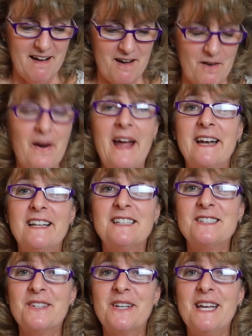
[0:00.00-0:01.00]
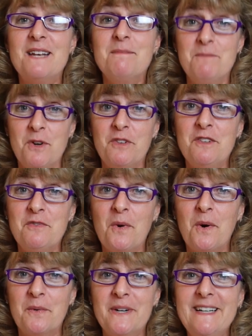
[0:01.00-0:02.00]
All right, let's look at moving
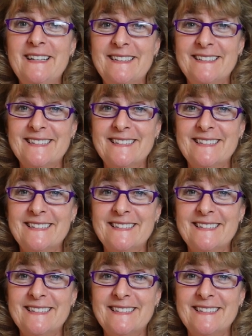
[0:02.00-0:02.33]
forward.